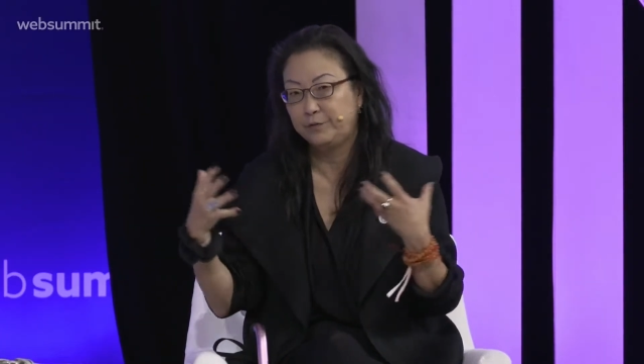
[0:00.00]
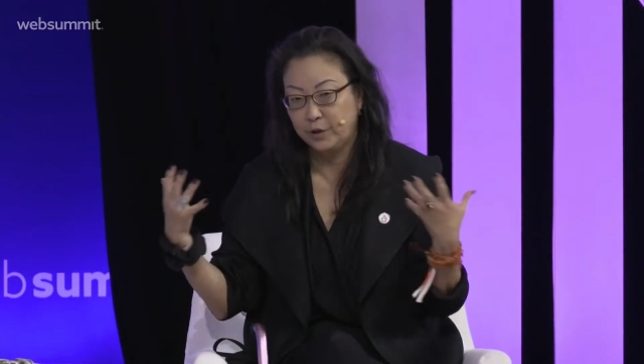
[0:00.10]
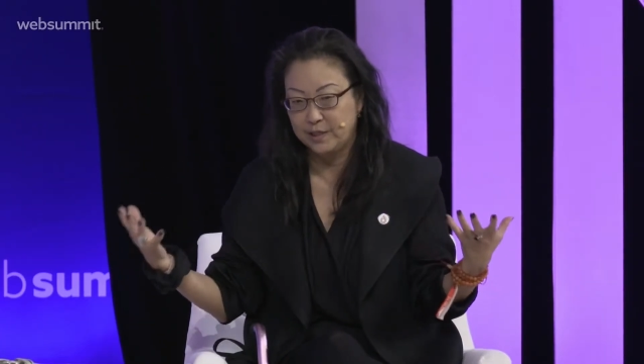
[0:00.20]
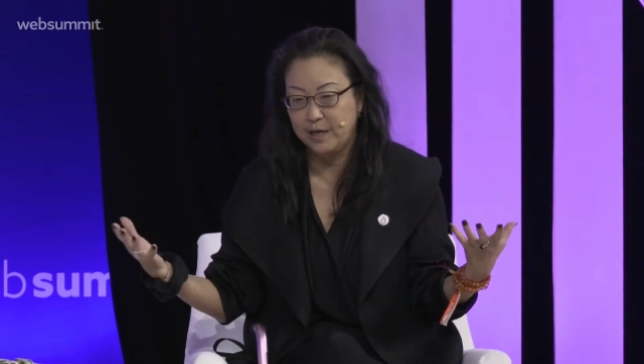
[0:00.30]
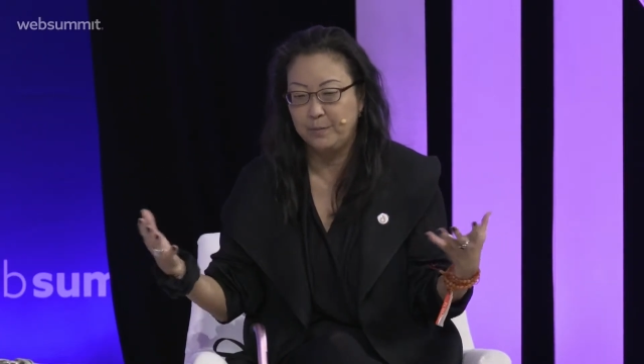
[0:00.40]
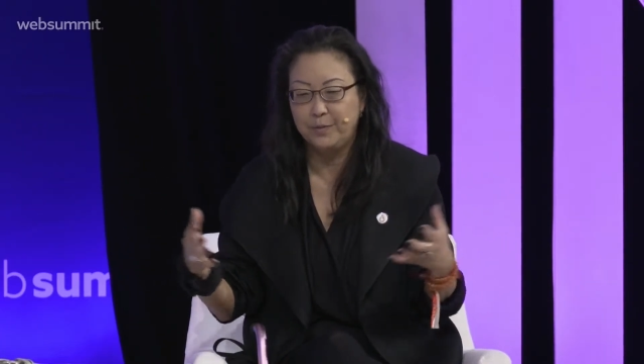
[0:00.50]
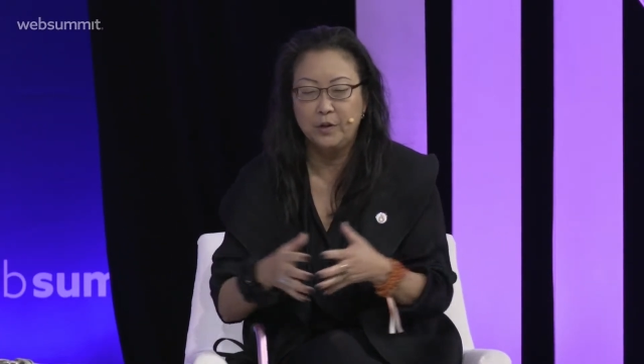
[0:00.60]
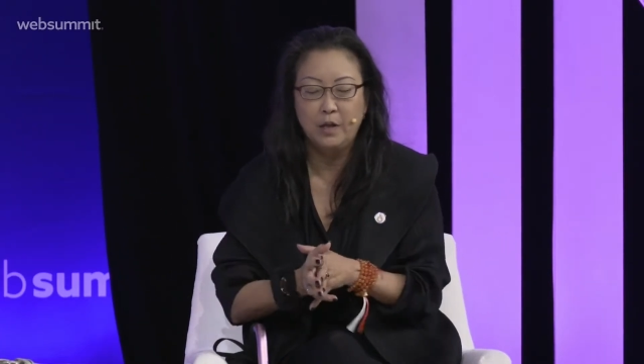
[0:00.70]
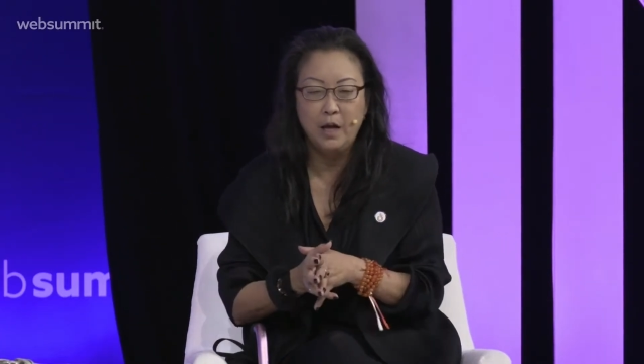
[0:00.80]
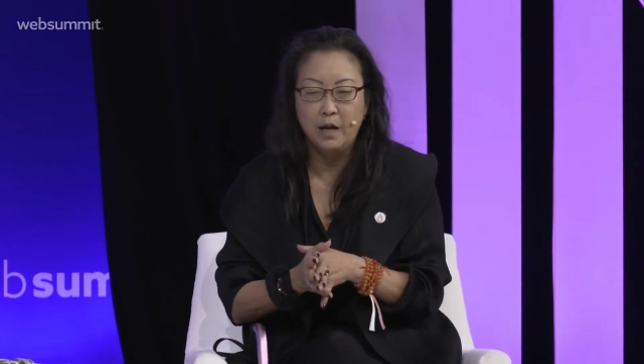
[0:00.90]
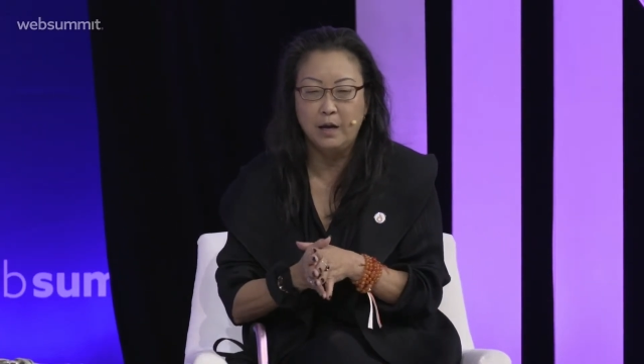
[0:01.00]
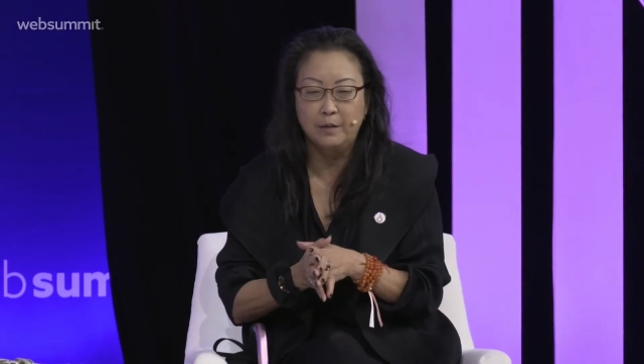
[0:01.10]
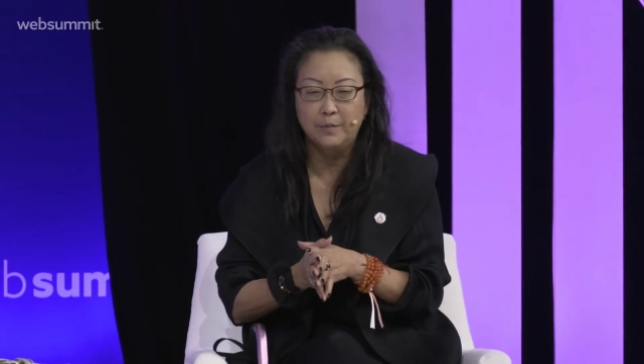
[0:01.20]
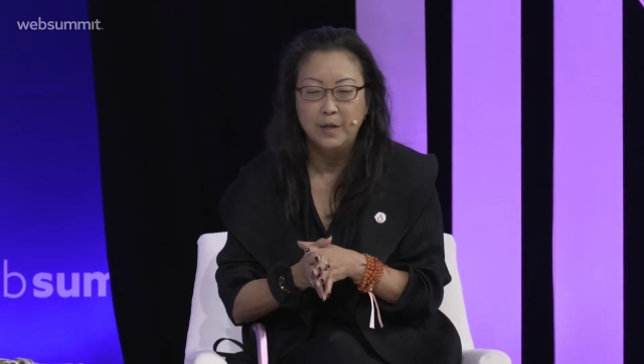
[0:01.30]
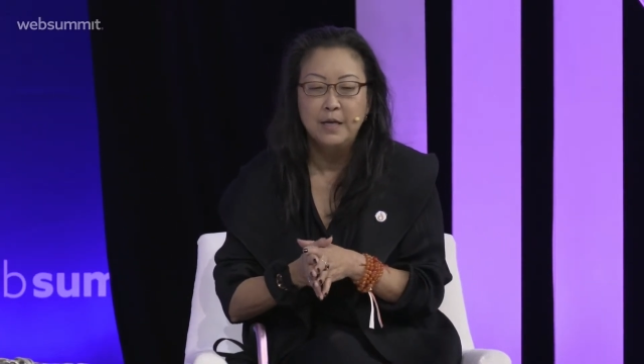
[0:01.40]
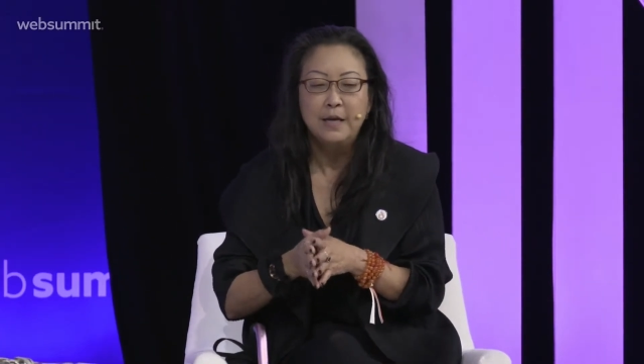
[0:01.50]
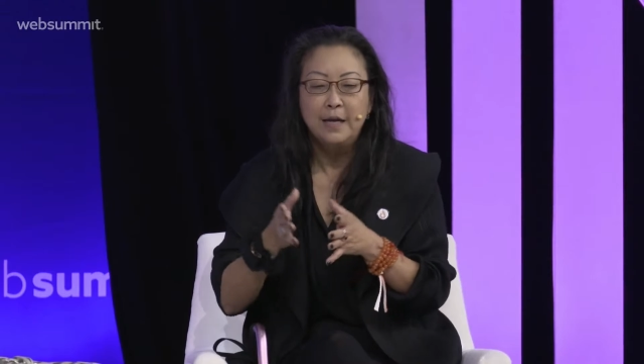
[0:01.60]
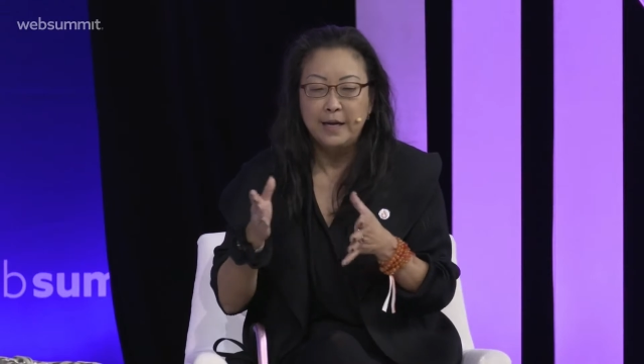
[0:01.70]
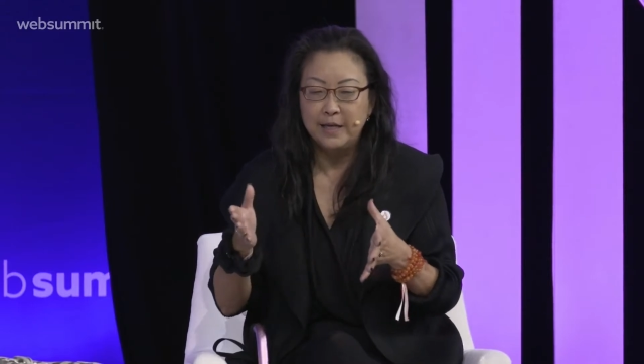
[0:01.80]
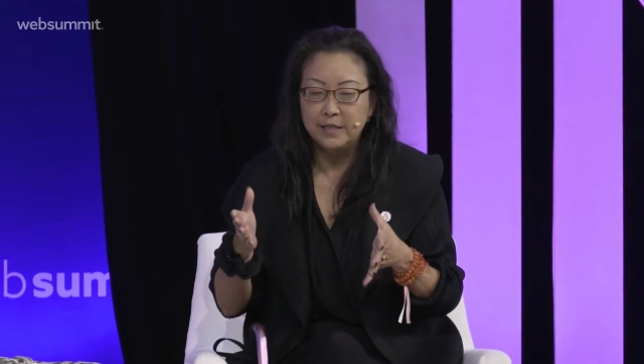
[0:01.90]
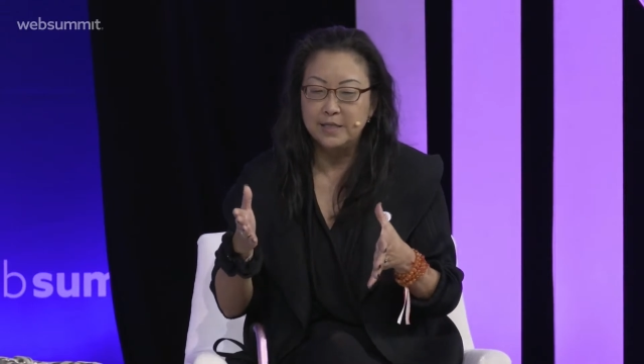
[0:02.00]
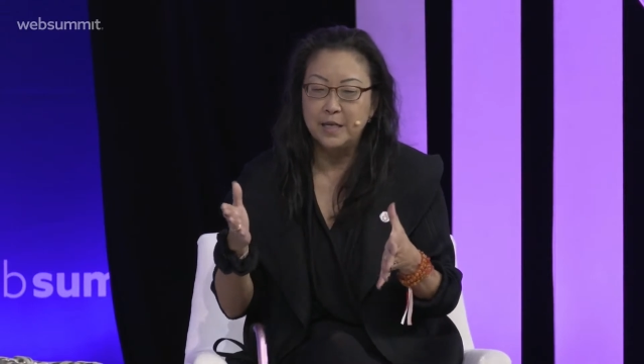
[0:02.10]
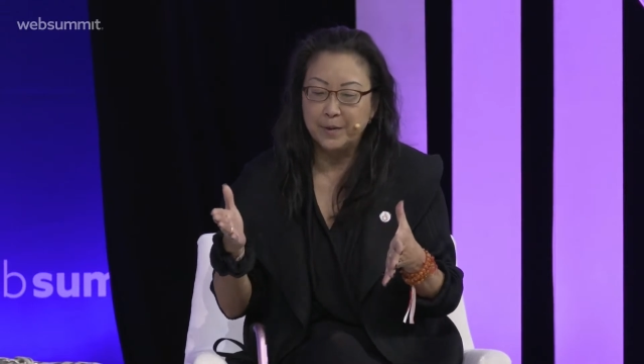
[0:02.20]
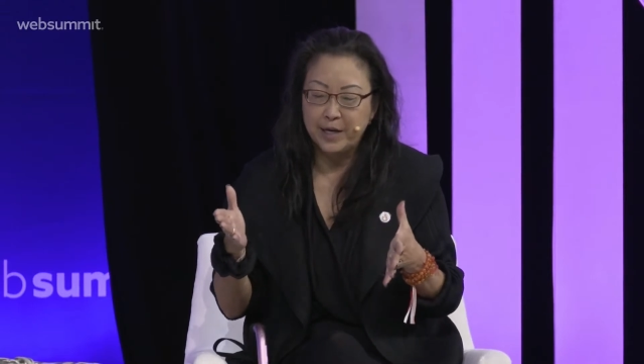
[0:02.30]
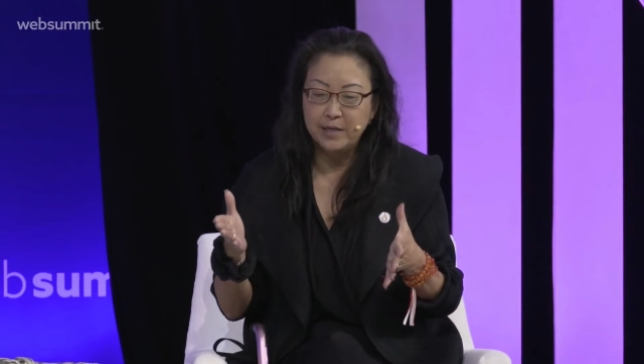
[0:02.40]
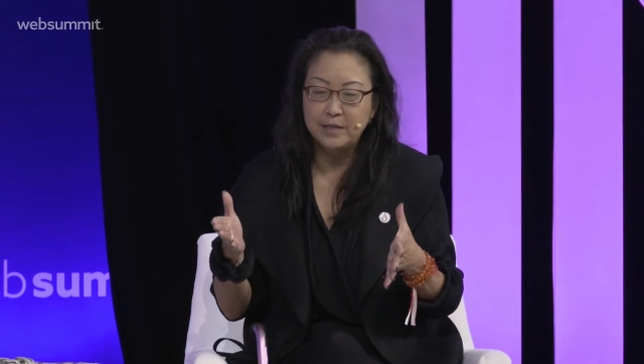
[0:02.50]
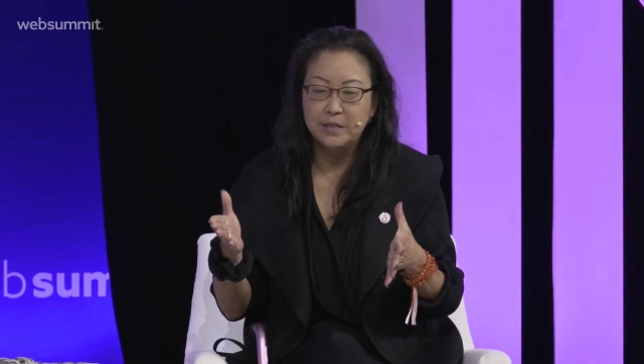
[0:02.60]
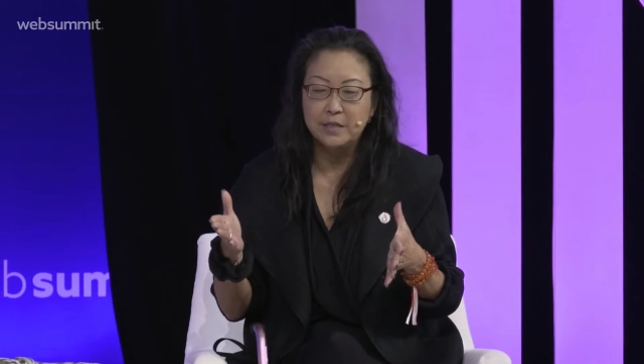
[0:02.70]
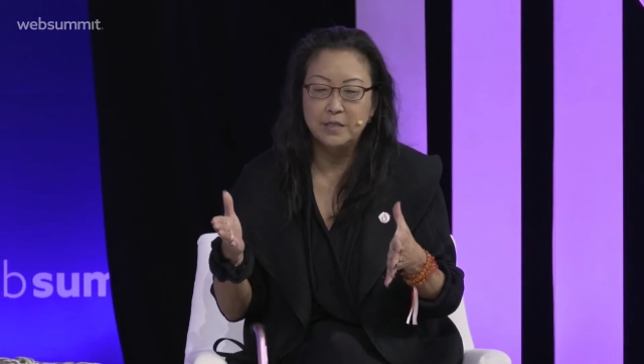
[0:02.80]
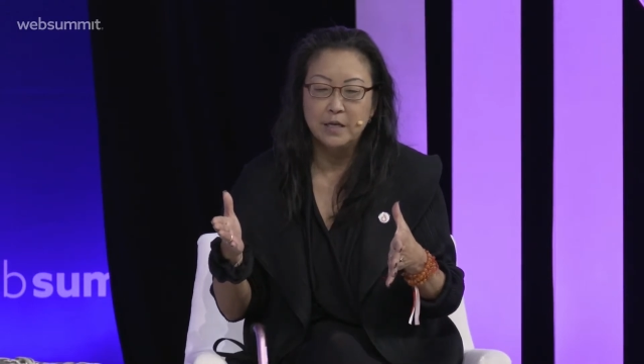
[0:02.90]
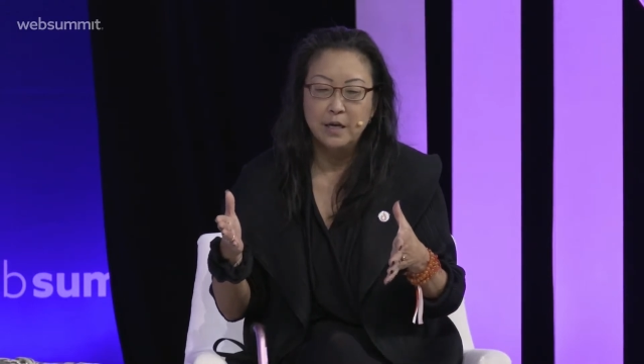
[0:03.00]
For example, um, in some cases,